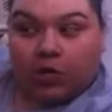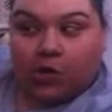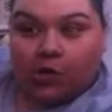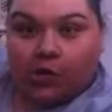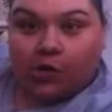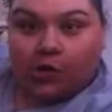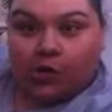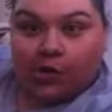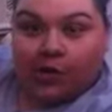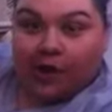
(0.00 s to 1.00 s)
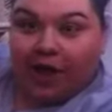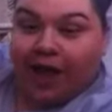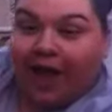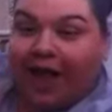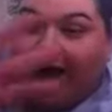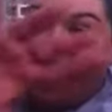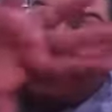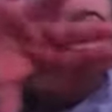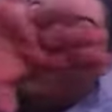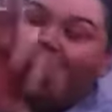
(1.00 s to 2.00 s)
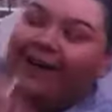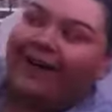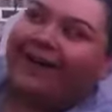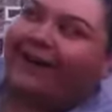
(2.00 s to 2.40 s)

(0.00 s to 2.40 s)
This person isn't speaking.